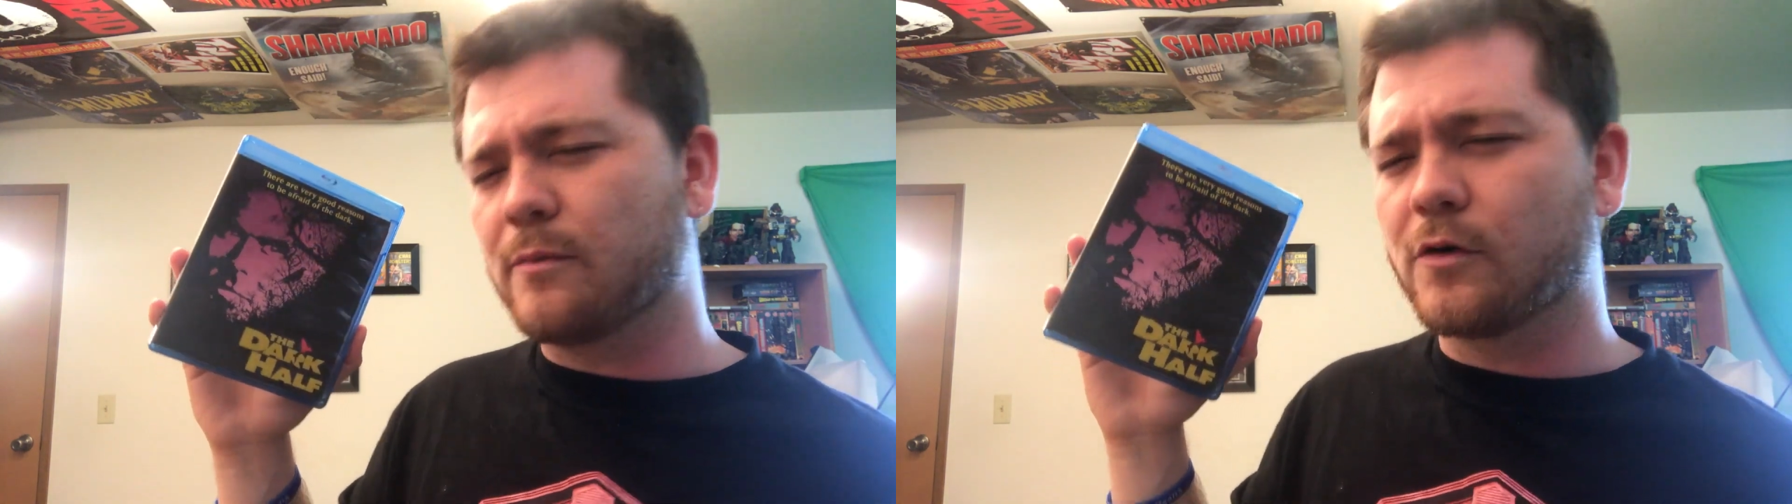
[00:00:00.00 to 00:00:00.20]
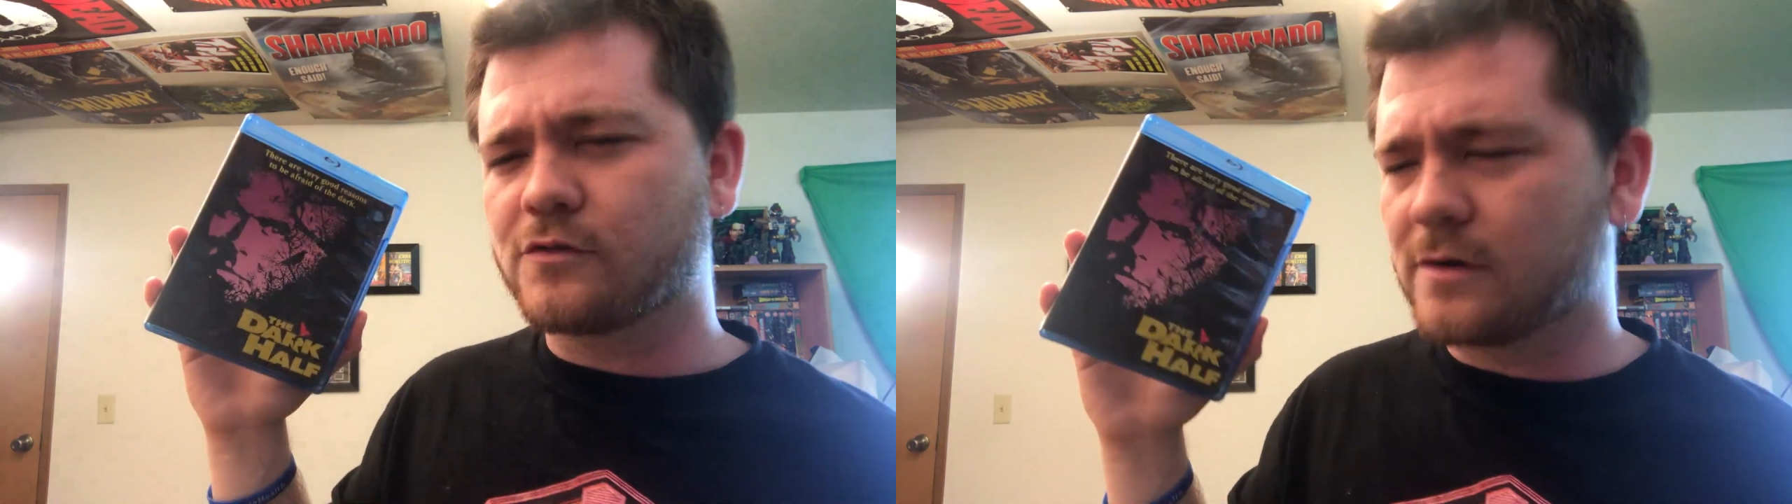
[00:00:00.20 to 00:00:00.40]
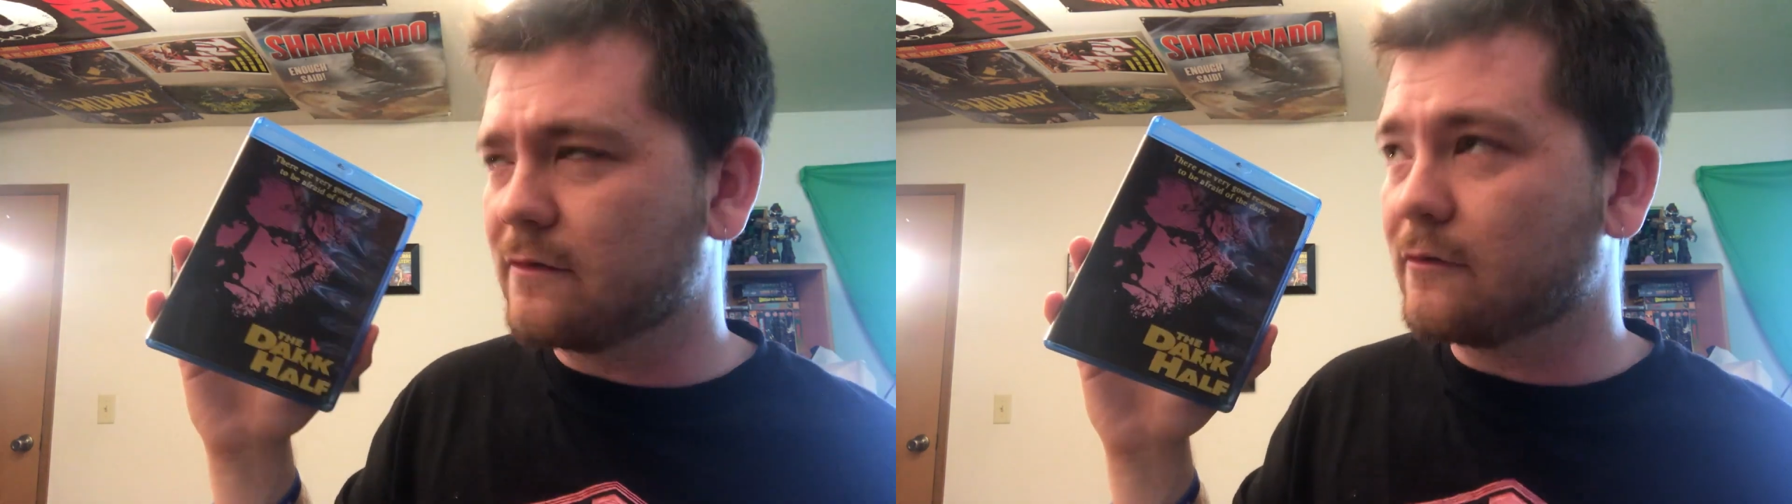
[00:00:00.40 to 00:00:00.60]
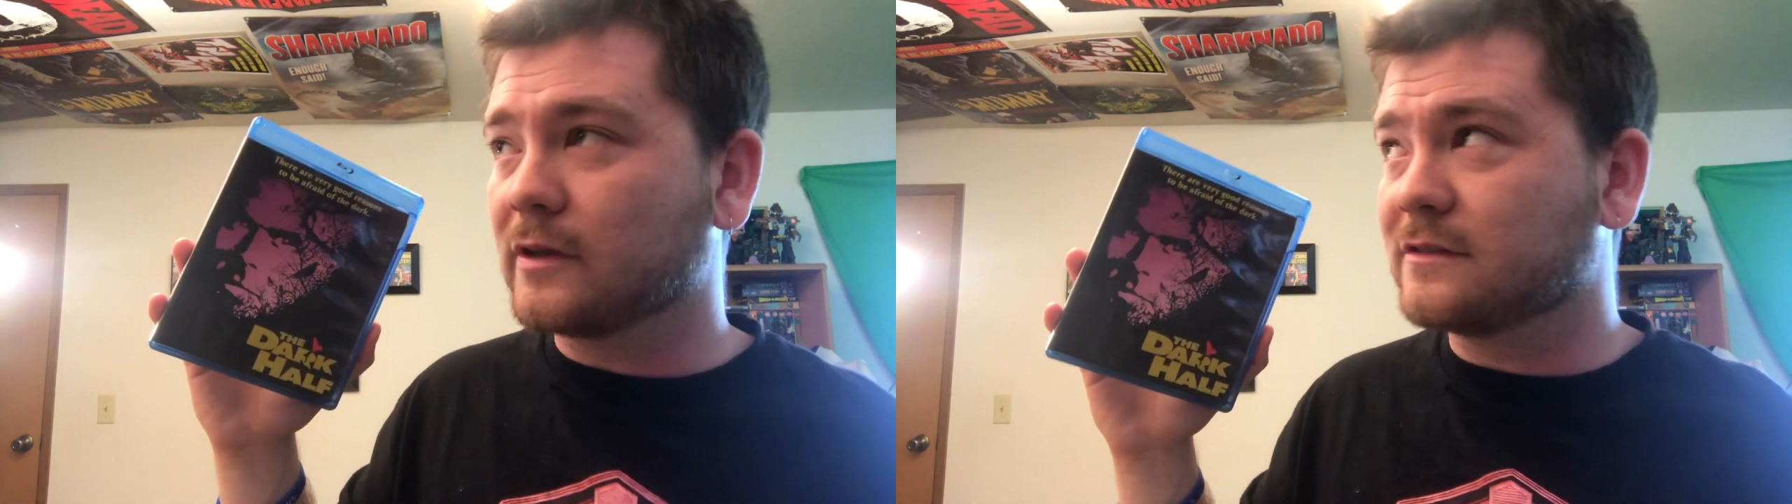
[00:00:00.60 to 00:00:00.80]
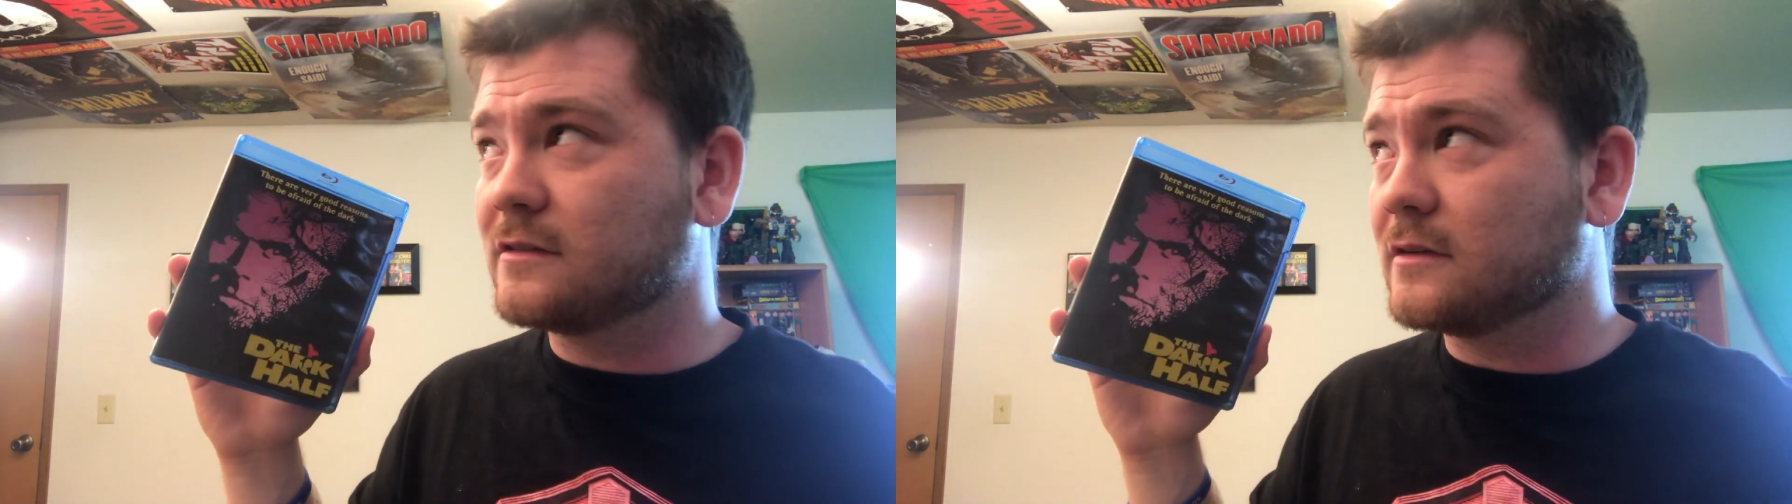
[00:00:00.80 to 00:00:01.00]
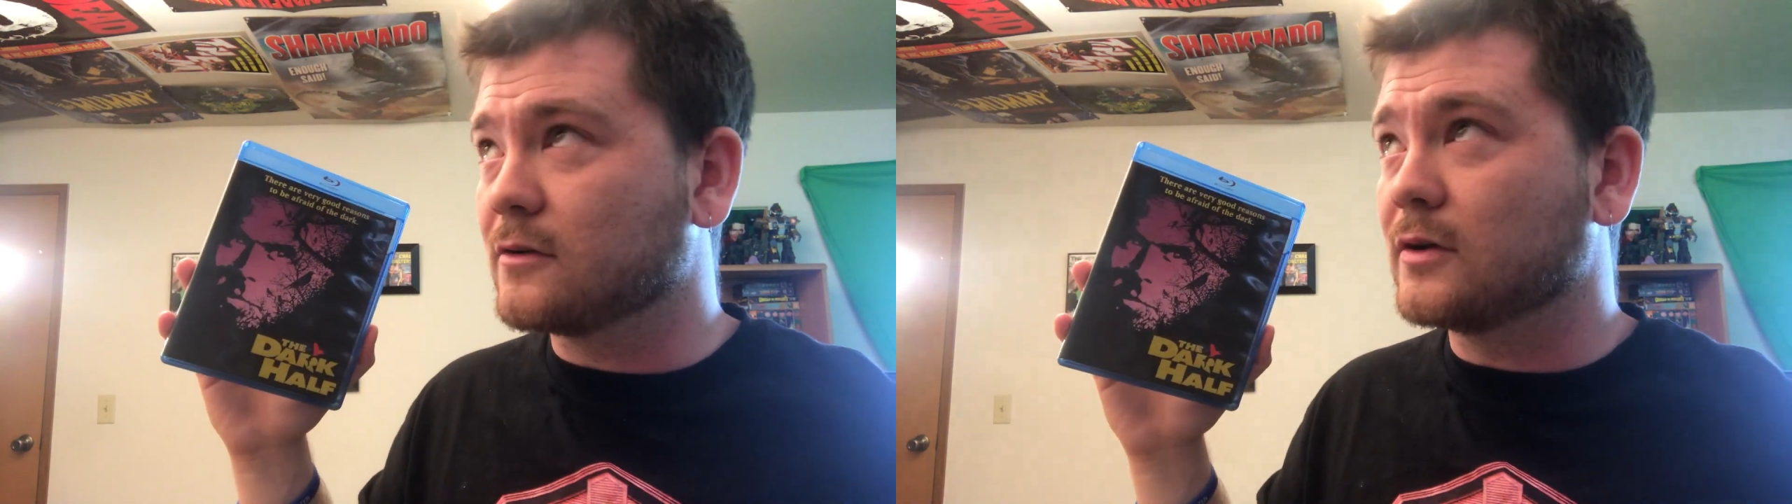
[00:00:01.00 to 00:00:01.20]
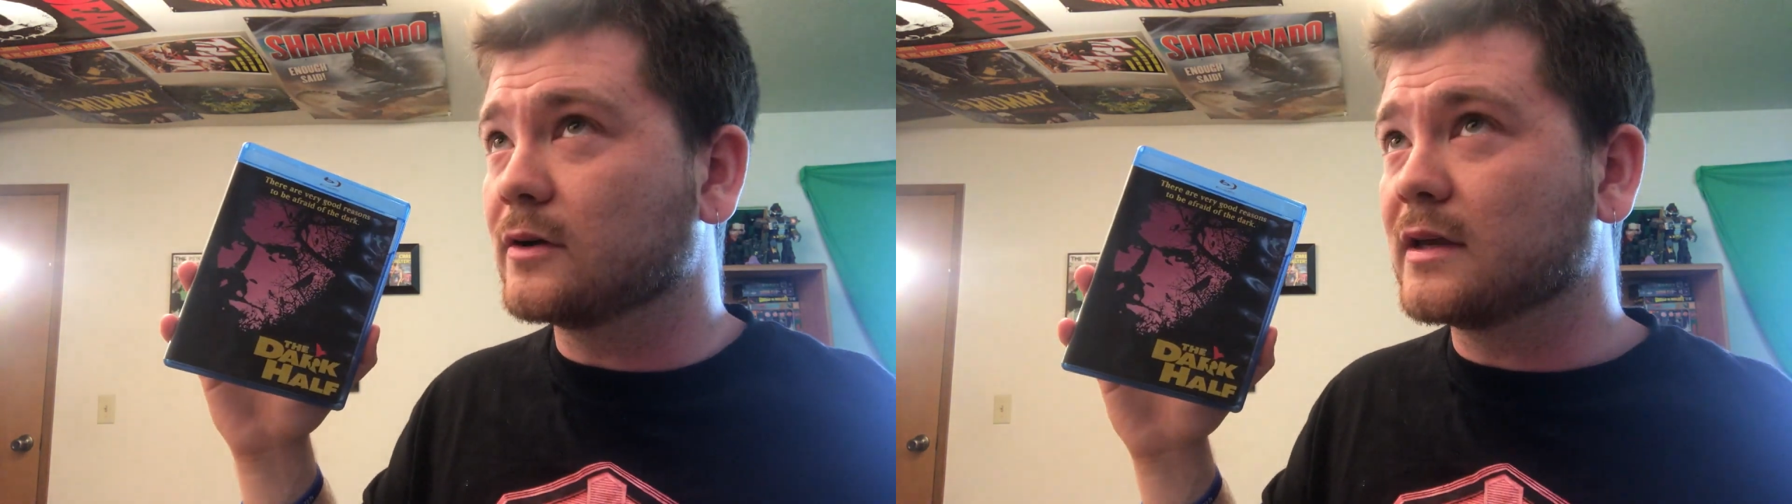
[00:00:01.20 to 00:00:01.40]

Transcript: Portrait of a Serial